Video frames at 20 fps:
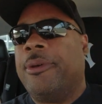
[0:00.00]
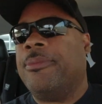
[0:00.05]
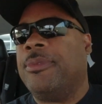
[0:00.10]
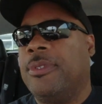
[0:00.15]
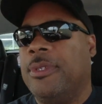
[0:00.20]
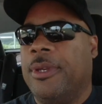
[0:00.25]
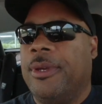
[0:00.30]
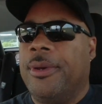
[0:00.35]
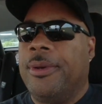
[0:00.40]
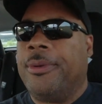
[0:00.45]

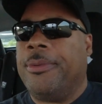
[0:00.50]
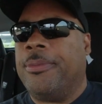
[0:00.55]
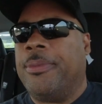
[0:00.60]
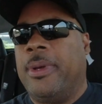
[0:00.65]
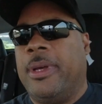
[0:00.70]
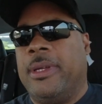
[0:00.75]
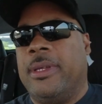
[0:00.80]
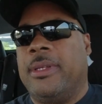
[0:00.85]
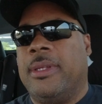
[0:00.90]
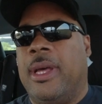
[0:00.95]
So
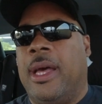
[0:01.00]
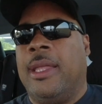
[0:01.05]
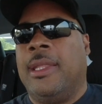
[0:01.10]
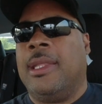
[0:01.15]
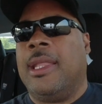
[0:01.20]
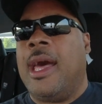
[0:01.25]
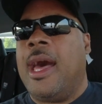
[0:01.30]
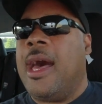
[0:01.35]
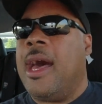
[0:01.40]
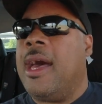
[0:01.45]
a
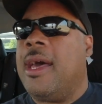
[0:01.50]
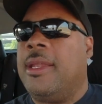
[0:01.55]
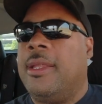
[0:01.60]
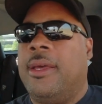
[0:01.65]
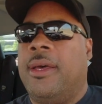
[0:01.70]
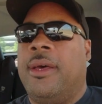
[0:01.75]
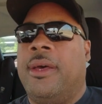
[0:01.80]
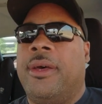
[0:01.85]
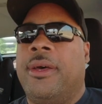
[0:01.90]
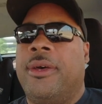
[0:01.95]
lot
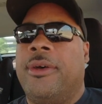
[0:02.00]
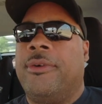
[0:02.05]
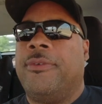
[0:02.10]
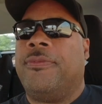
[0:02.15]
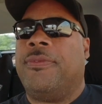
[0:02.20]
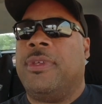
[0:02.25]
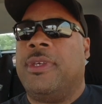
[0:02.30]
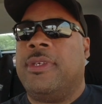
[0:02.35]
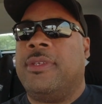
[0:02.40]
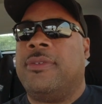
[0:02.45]

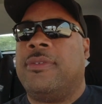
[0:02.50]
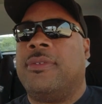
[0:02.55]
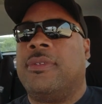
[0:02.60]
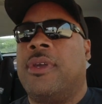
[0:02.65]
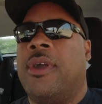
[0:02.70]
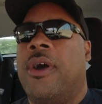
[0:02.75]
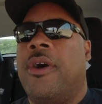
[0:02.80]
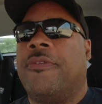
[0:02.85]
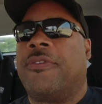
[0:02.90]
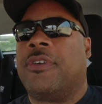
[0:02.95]
of these
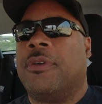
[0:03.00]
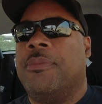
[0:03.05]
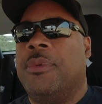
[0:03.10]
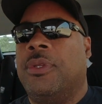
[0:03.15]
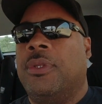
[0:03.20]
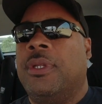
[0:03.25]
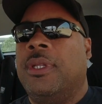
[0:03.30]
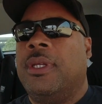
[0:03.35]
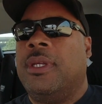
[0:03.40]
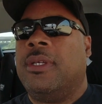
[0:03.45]
golf
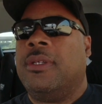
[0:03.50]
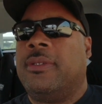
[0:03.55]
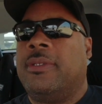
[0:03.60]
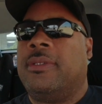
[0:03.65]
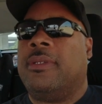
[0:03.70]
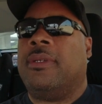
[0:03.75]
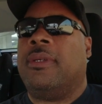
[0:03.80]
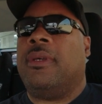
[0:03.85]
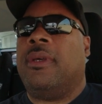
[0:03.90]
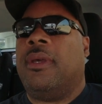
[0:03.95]
communities
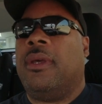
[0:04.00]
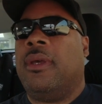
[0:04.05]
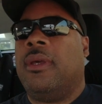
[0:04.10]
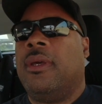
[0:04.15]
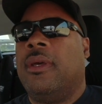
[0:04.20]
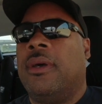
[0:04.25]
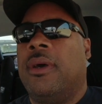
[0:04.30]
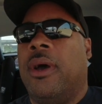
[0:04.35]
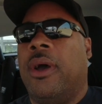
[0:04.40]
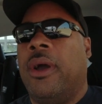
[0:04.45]

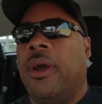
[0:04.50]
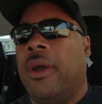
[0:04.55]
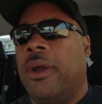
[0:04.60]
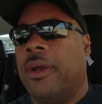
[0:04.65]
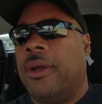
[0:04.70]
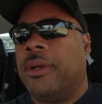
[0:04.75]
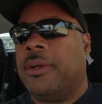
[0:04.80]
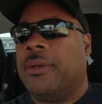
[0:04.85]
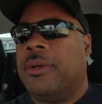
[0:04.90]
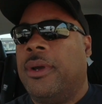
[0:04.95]

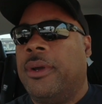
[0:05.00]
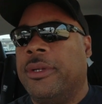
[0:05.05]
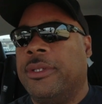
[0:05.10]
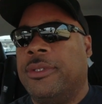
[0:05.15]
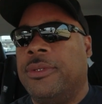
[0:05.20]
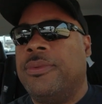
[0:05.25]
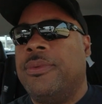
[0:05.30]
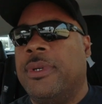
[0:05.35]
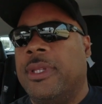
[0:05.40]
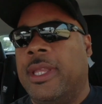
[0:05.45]
are
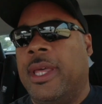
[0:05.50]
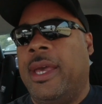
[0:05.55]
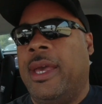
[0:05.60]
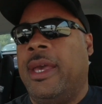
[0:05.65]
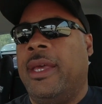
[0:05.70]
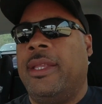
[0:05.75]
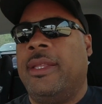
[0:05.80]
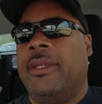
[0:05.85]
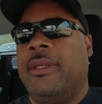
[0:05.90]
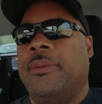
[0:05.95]
doing that